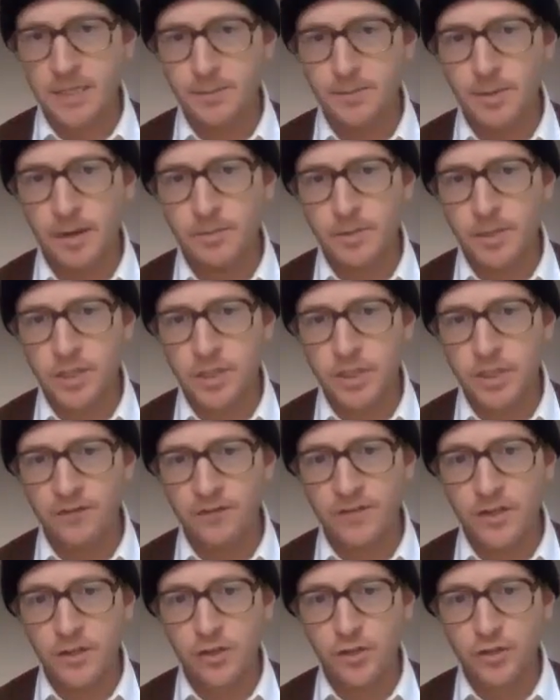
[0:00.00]
he published
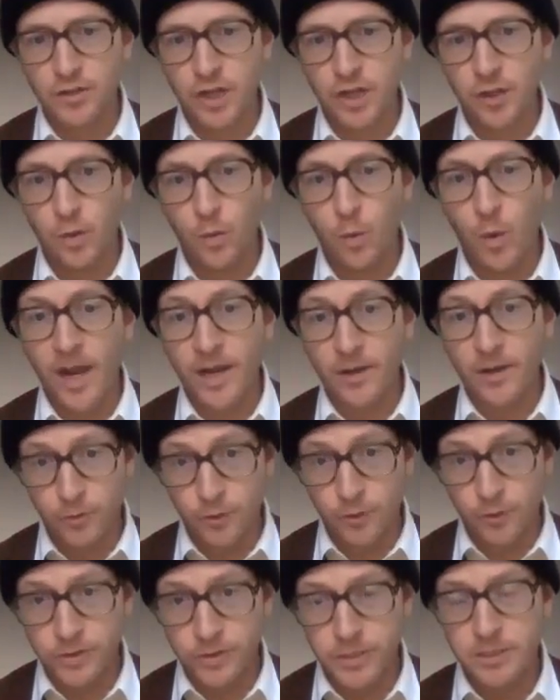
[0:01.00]
Adventures on the Wine
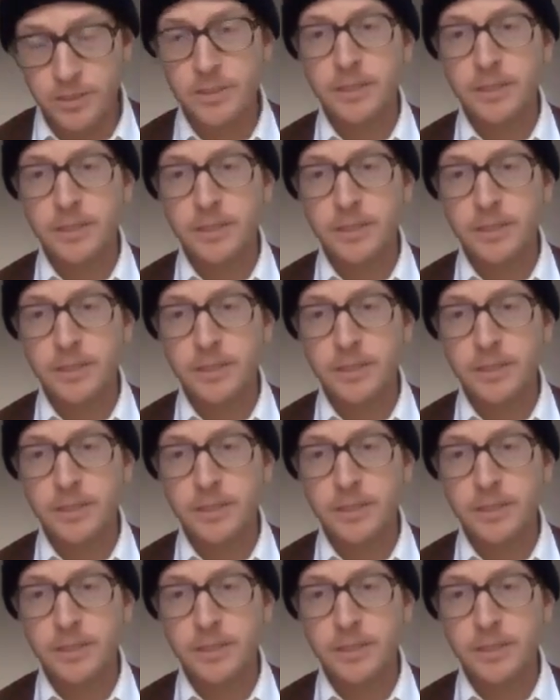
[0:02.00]
Route,